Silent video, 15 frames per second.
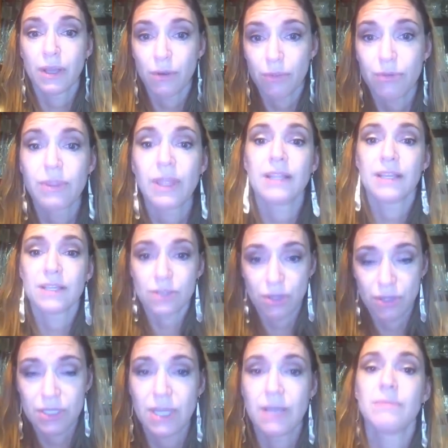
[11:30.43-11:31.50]
go through that list all
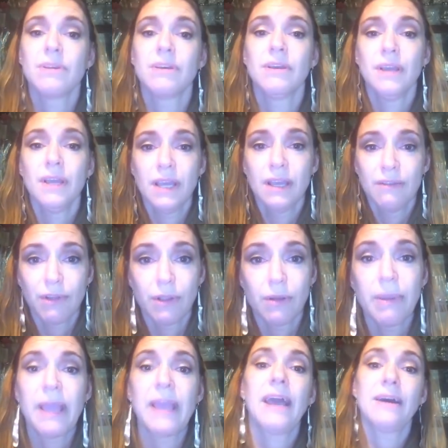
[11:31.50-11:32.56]
the time to follow
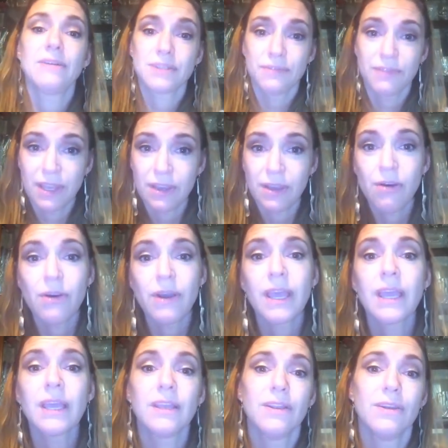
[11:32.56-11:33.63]
up. Hey, how's everything going?